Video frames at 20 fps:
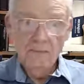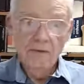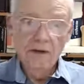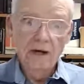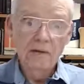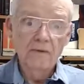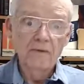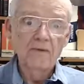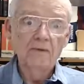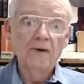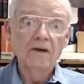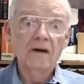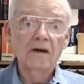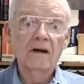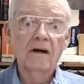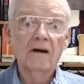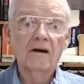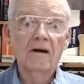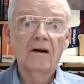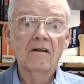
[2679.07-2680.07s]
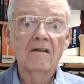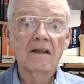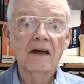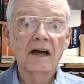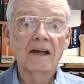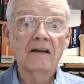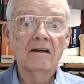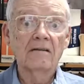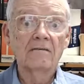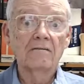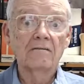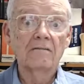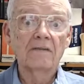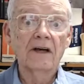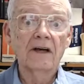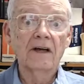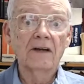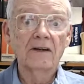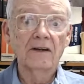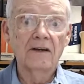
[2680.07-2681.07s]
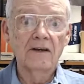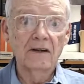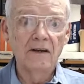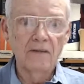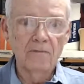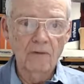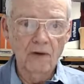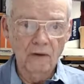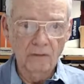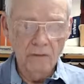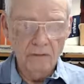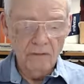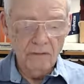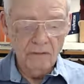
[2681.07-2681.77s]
probably weren't all that many boats.